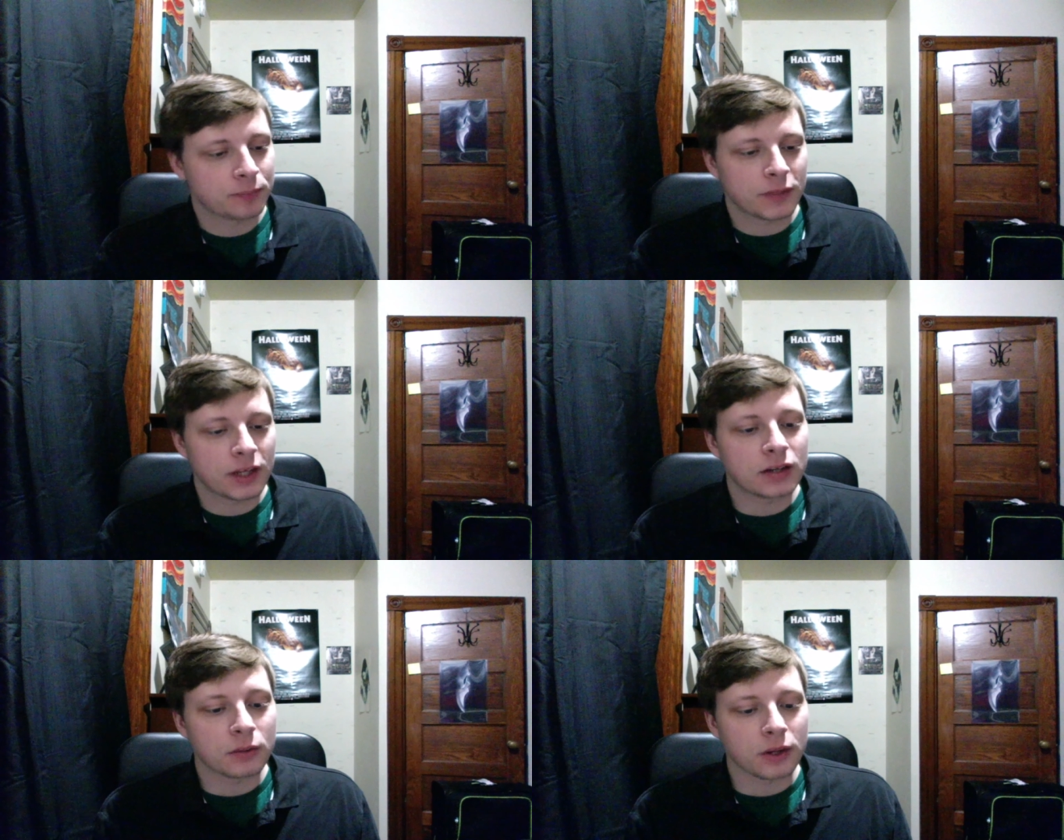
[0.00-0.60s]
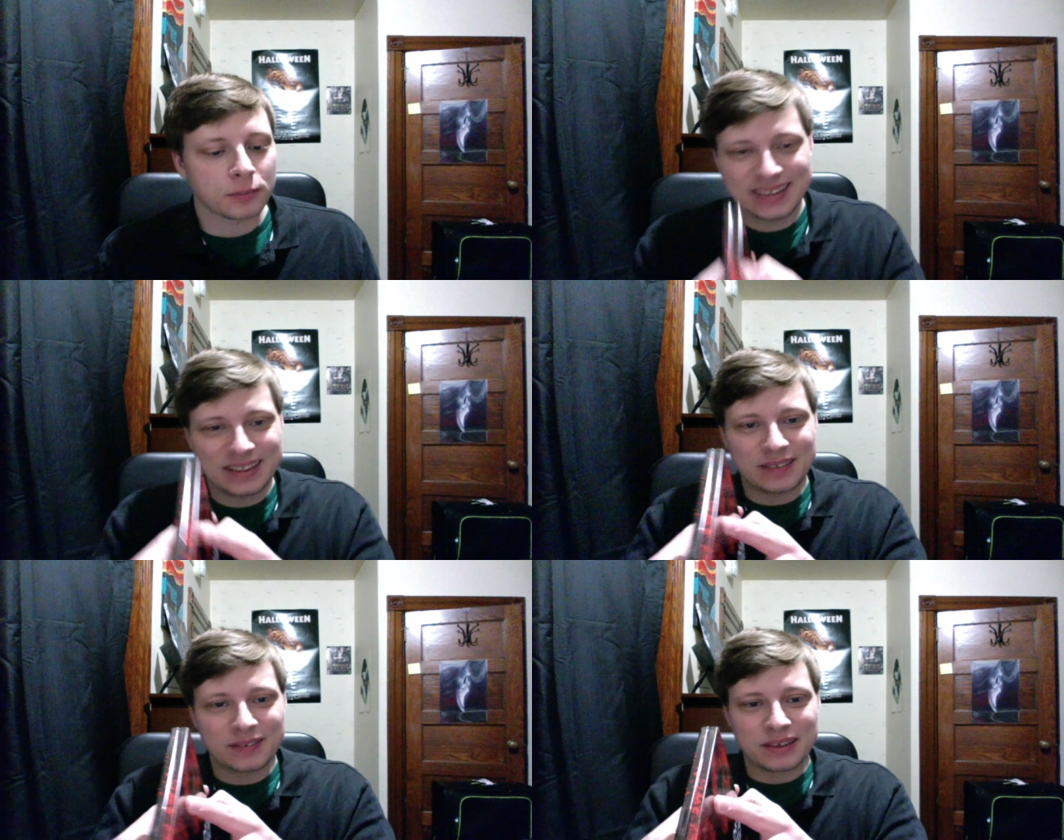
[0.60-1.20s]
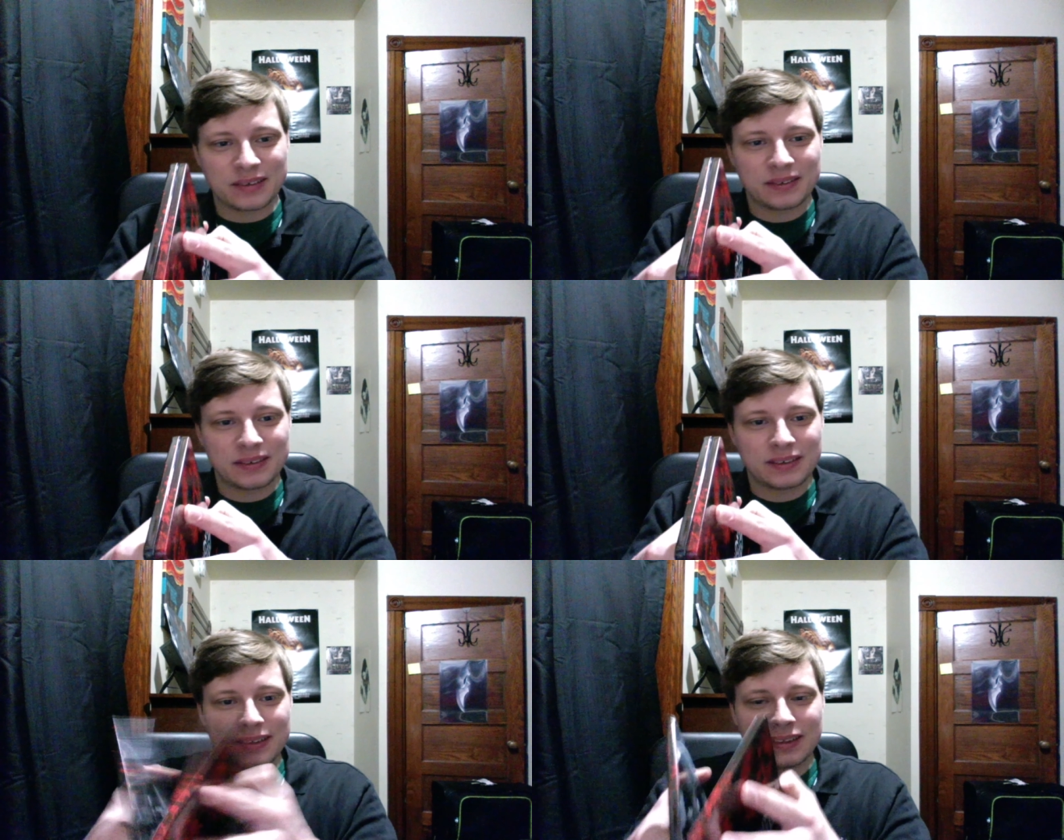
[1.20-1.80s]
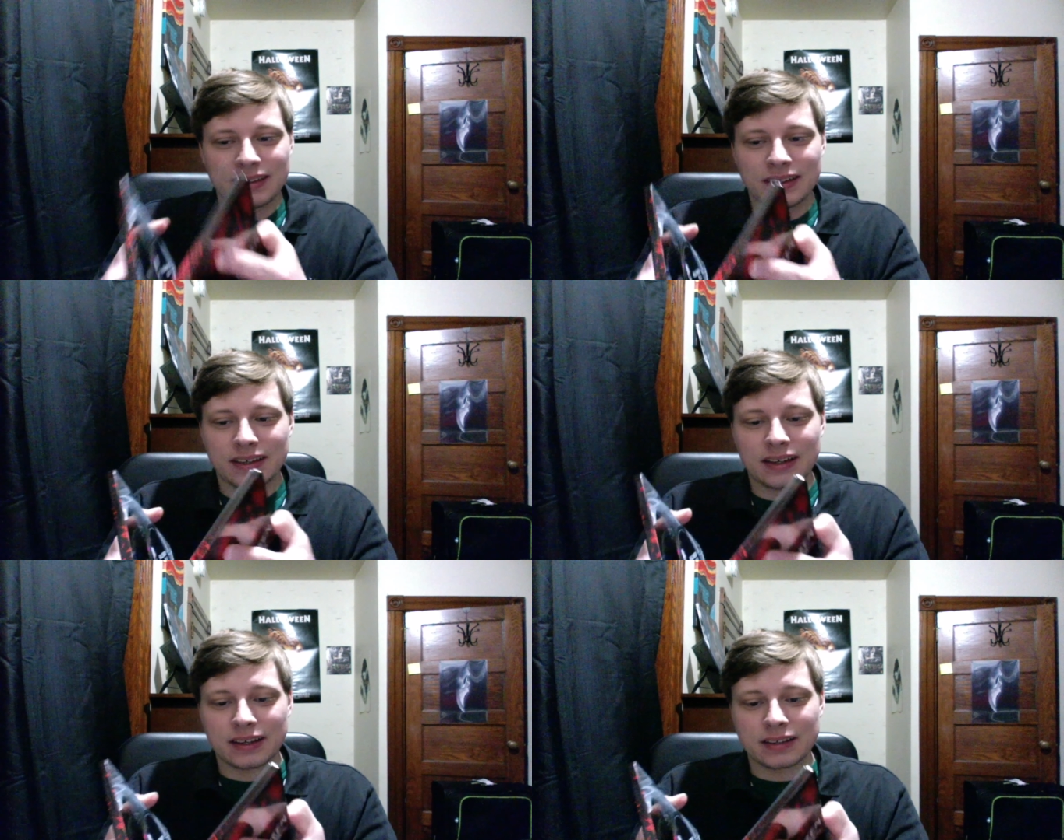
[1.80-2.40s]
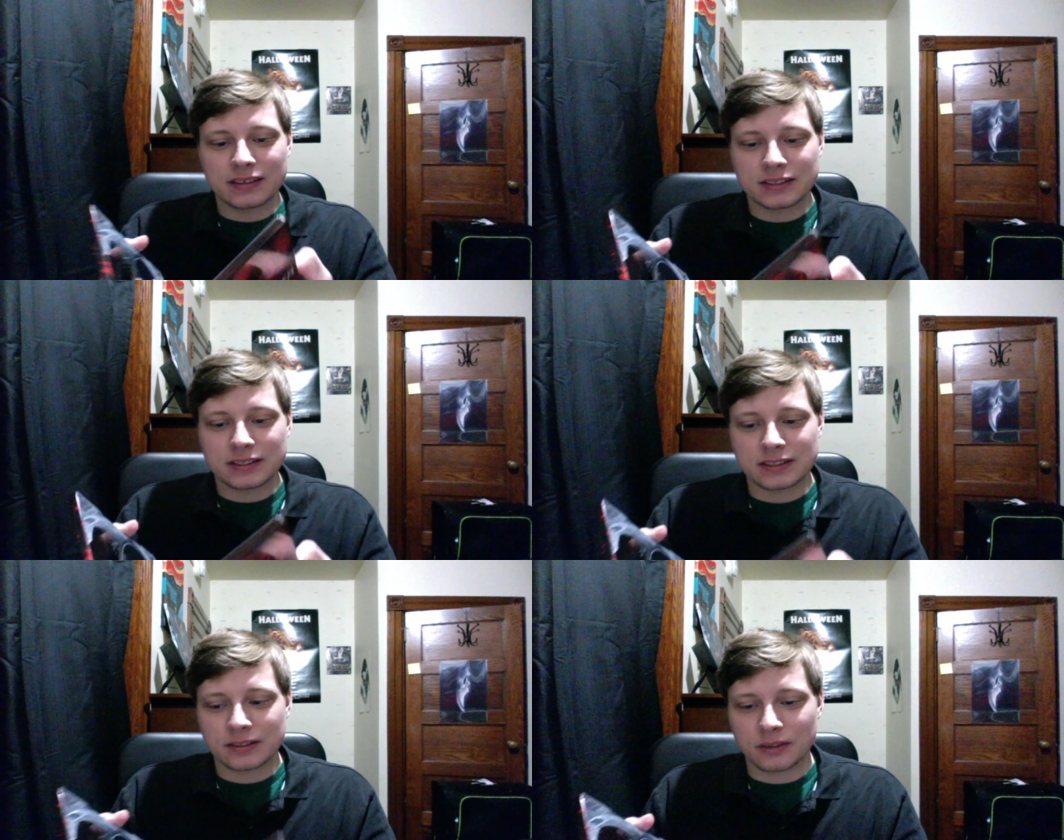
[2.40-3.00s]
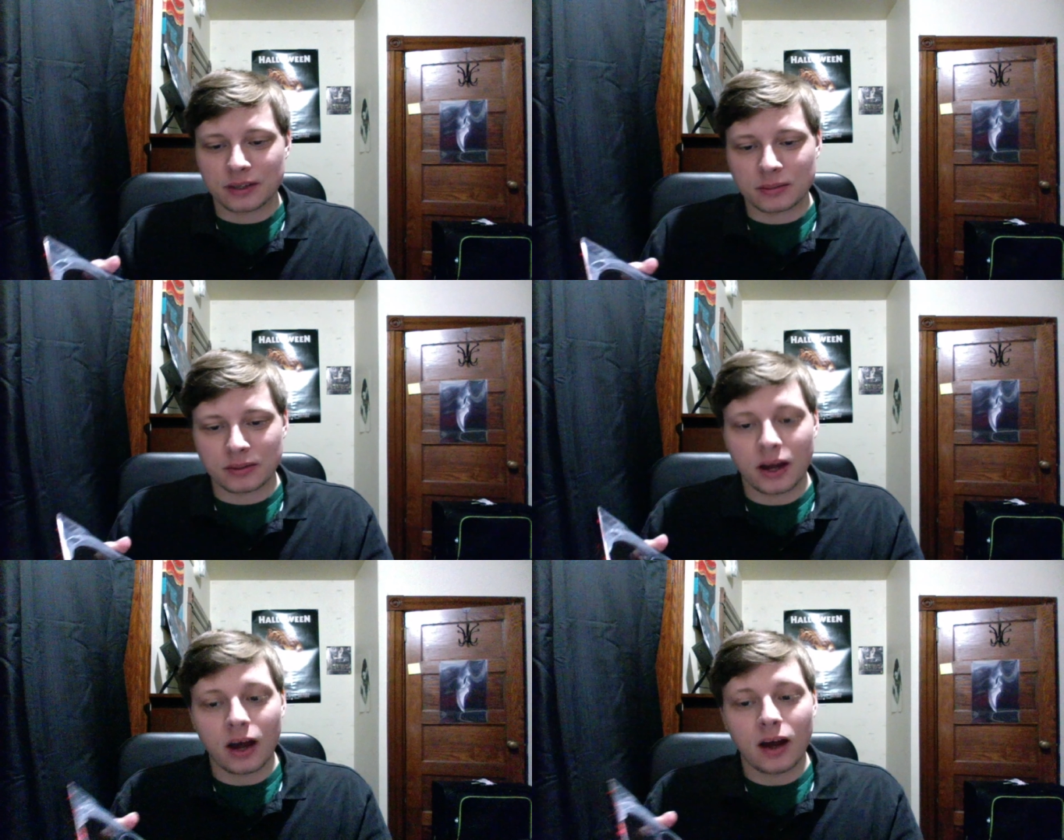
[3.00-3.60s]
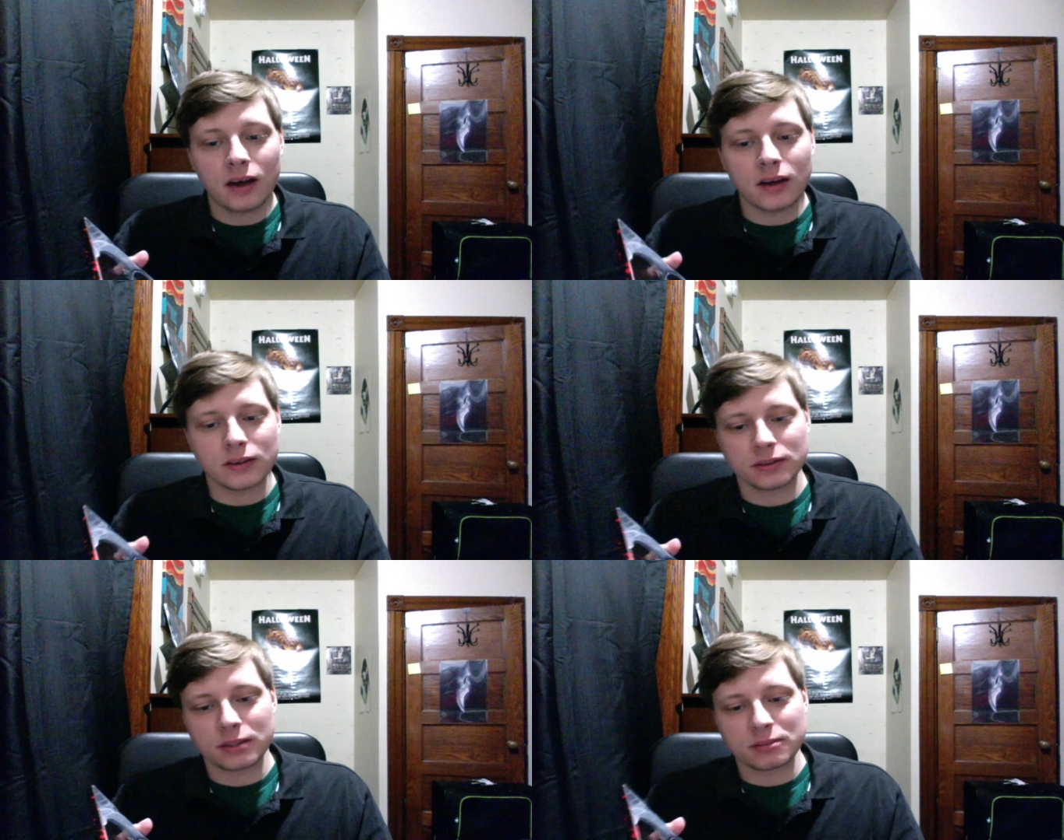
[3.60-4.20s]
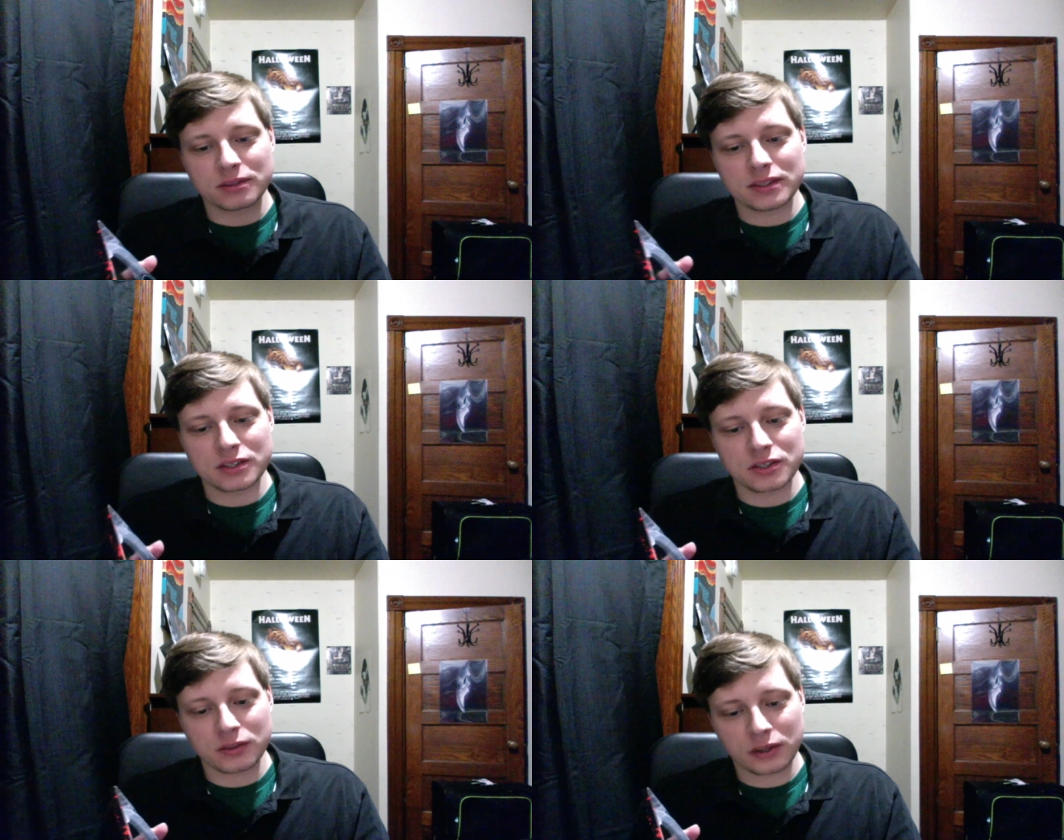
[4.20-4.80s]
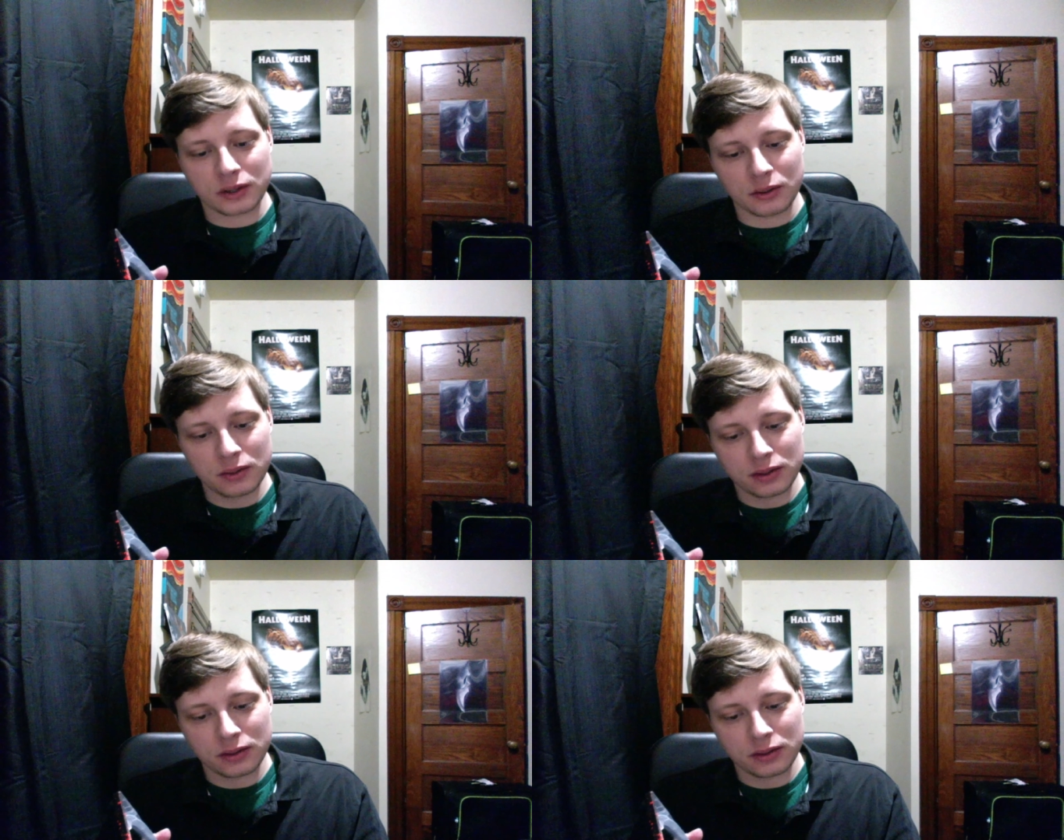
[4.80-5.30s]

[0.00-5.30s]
Anyway, here we go. And this is incredible. Ah, comes with a digital code.